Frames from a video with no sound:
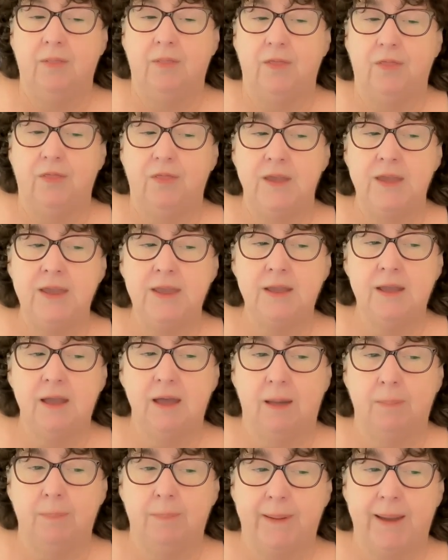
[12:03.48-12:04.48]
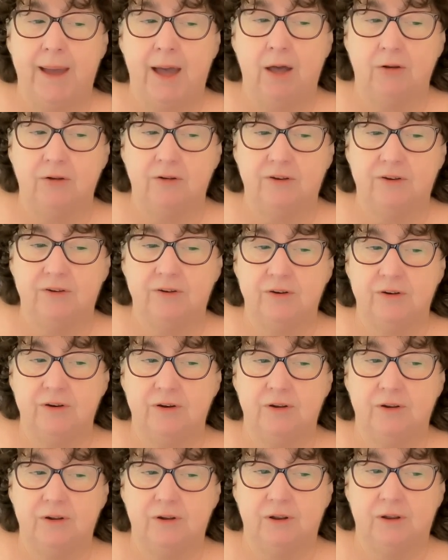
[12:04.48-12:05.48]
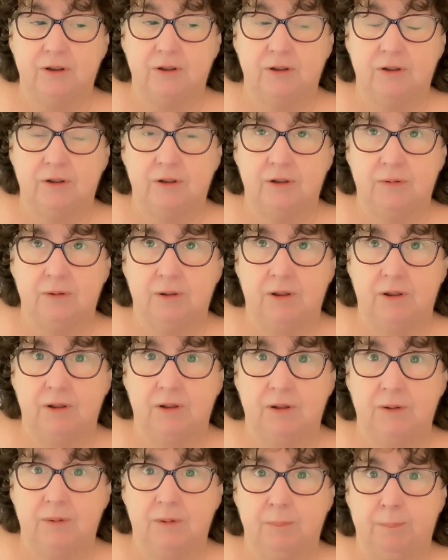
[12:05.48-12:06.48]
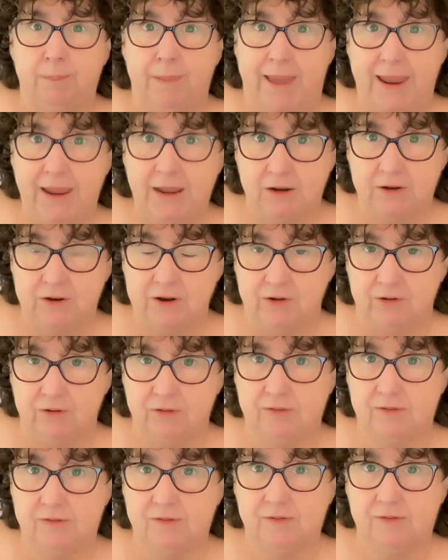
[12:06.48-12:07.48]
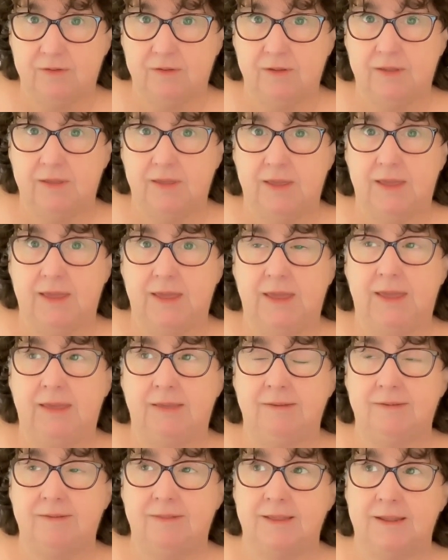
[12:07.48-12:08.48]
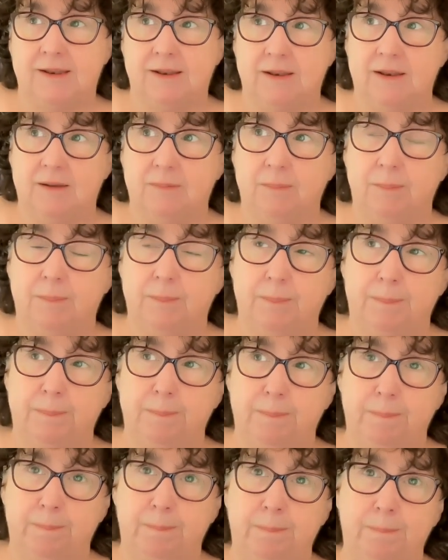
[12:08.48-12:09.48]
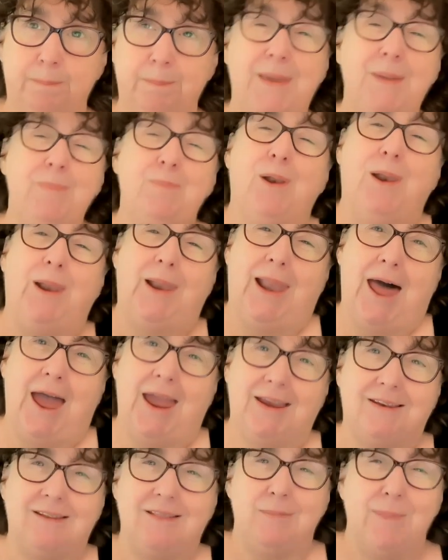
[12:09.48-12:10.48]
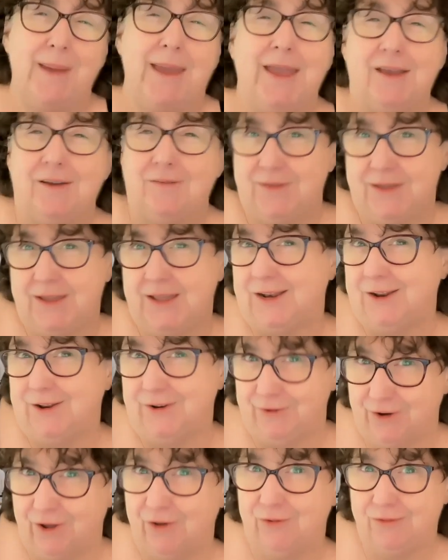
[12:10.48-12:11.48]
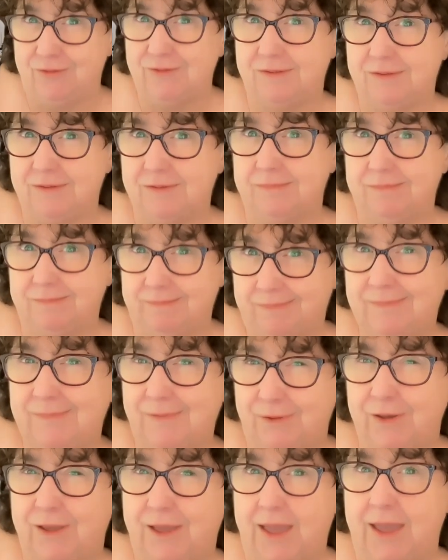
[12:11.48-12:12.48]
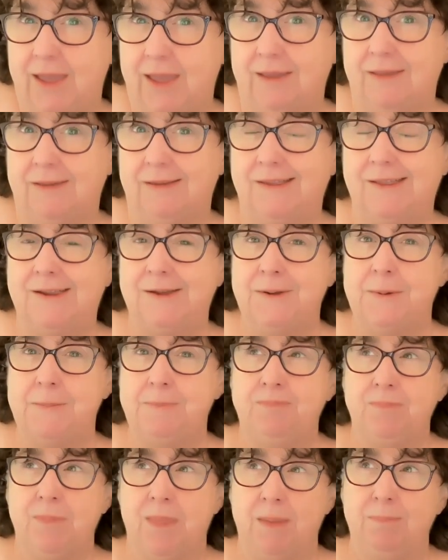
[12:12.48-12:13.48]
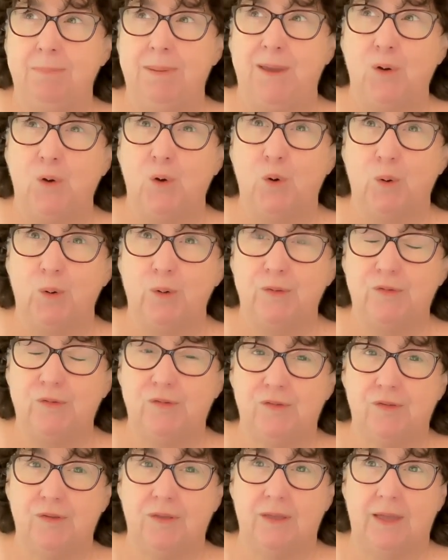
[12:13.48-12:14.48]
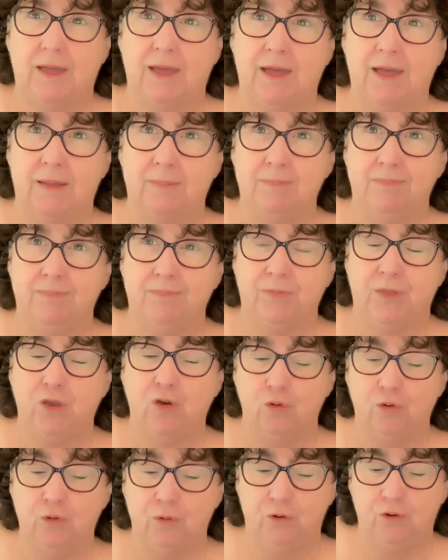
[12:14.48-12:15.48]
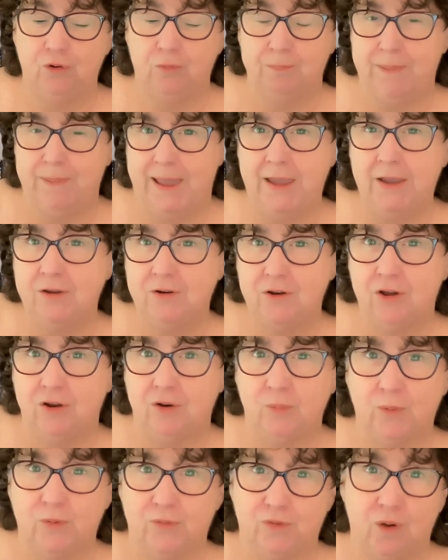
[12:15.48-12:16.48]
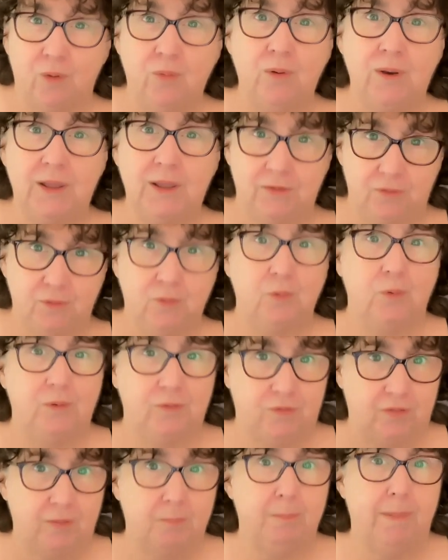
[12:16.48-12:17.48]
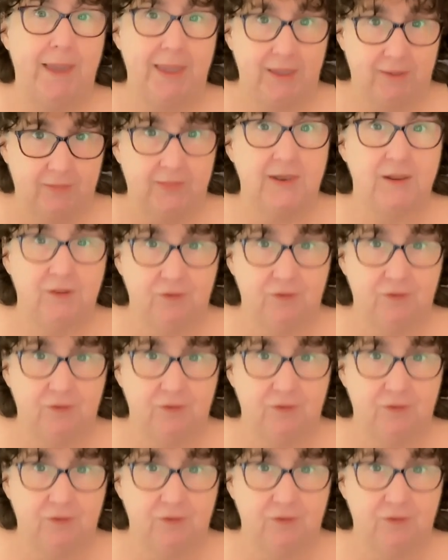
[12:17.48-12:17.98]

thing about banknotes is that people liked the Bank of England notes, okay? Because your banknote was only as good as the bank that